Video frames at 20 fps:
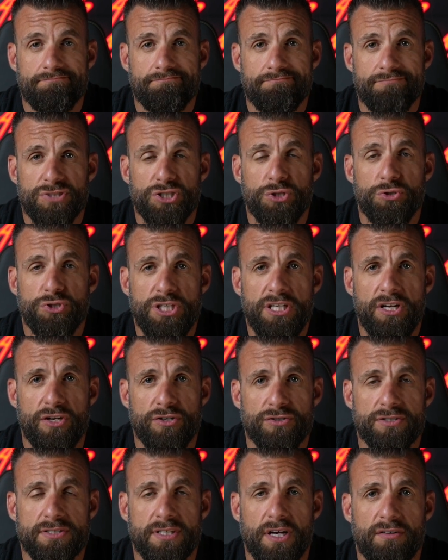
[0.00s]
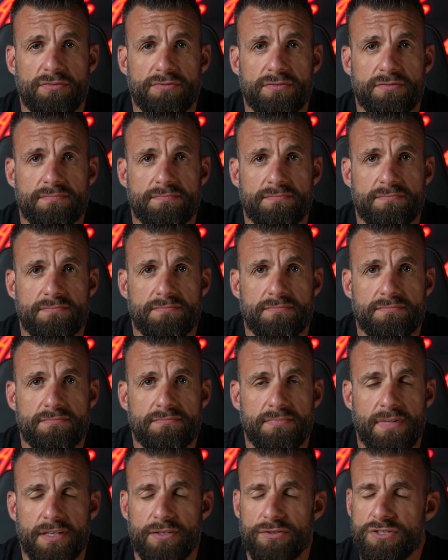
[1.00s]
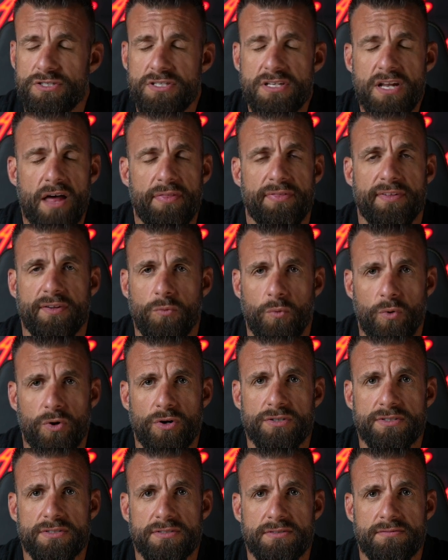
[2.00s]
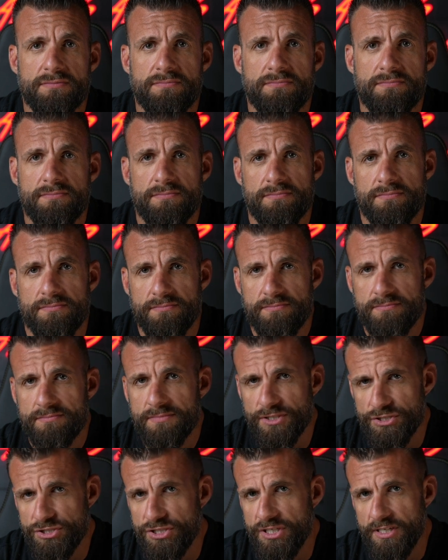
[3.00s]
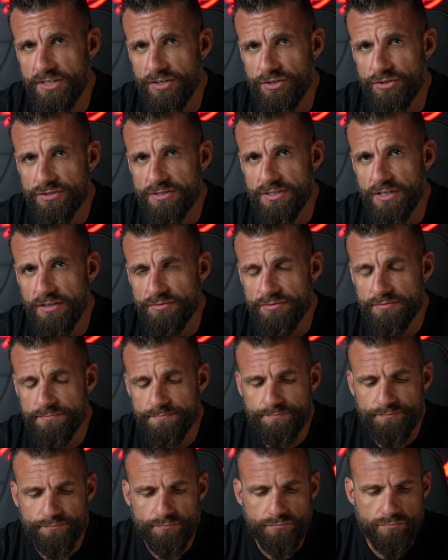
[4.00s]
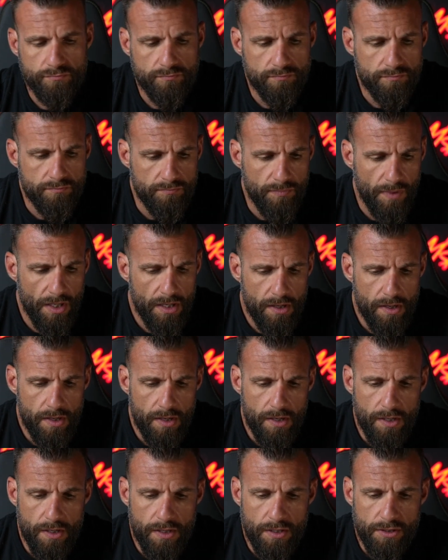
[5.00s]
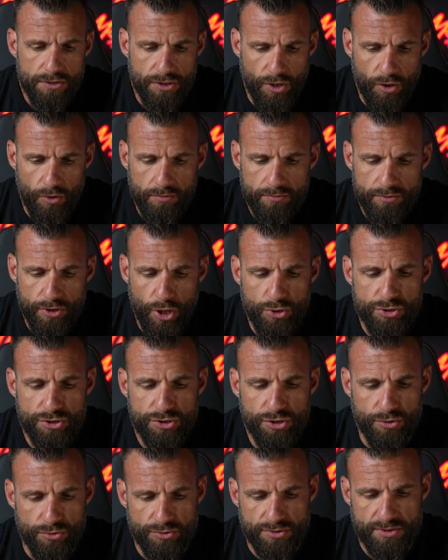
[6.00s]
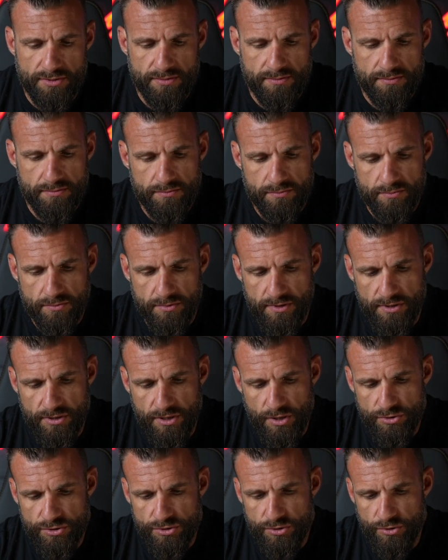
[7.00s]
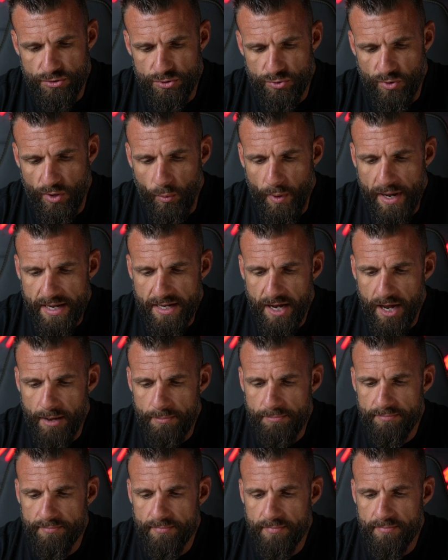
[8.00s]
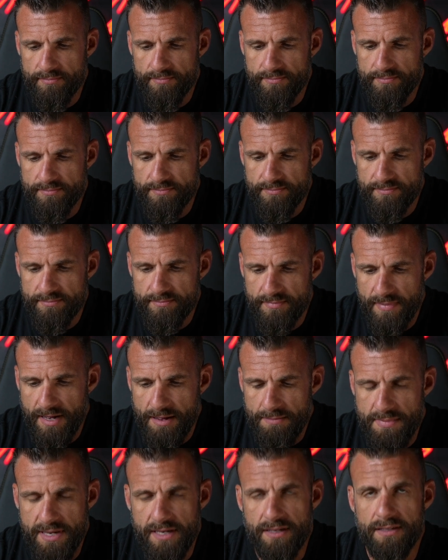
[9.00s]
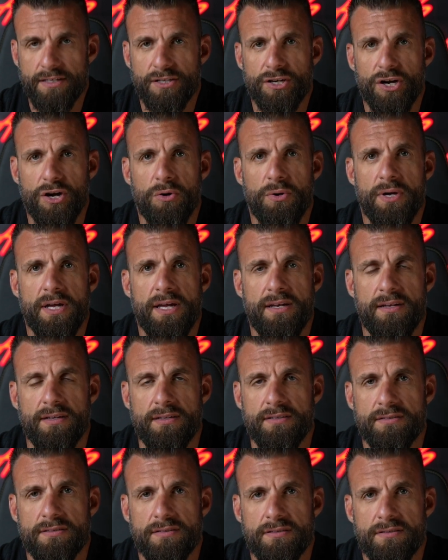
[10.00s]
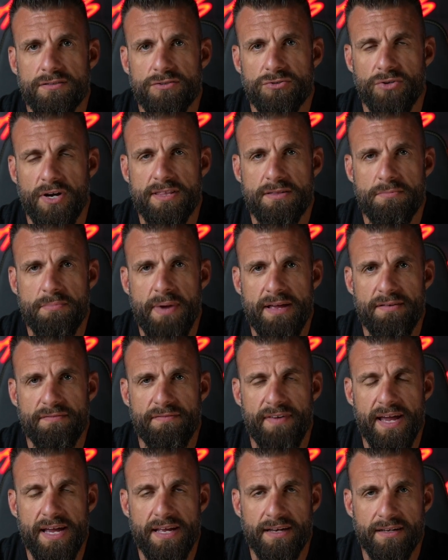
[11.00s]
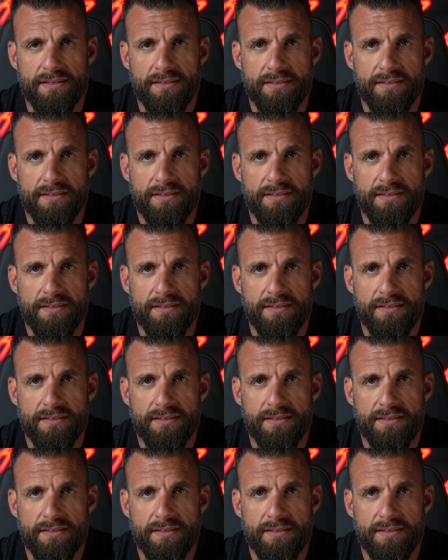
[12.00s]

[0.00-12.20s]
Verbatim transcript: So you cheat on yourself. And there's nothing worse than cheating on yourself. So no snooze. We're in the no snooze. So I wake up, I immediately go in and drain the main vein.